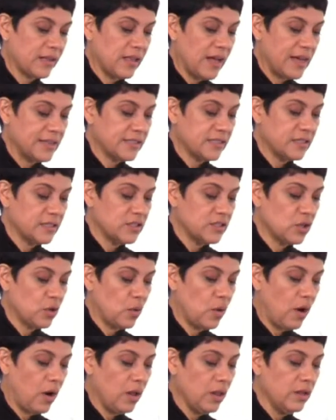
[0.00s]
classes.
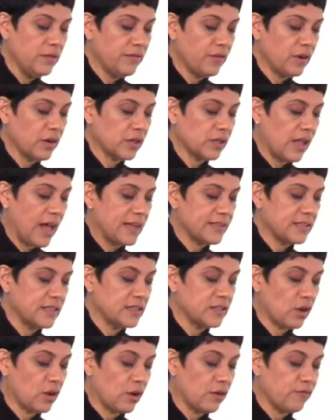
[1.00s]
So all of our
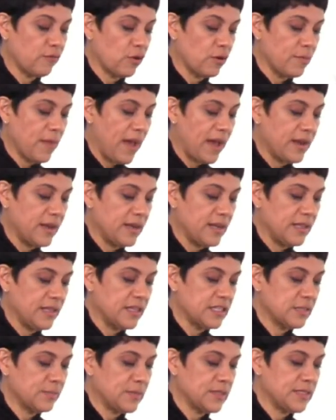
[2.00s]
classes are formatted in
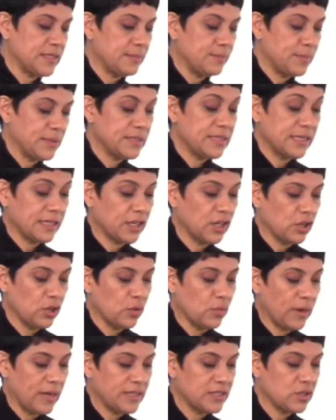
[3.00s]
this
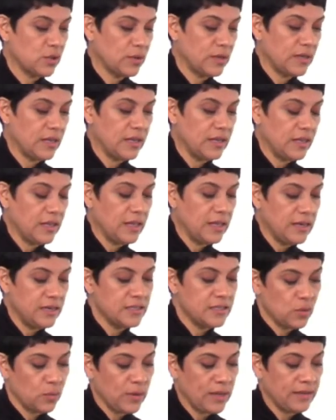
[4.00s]
particular way. So it
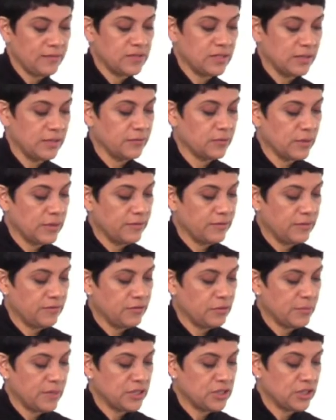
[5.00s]
is a way of delivery of
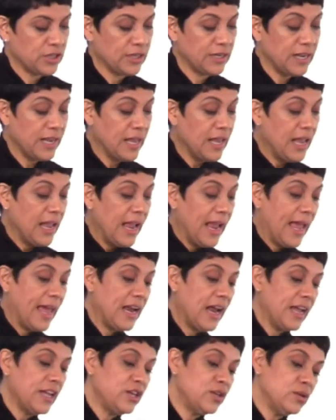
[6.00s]
information.
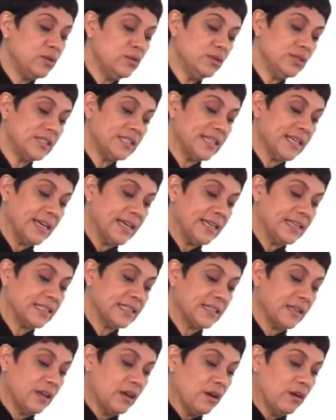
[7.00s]
And I used
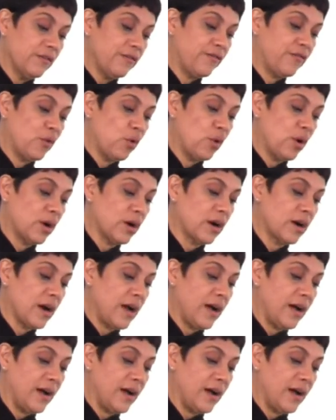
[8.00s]
it for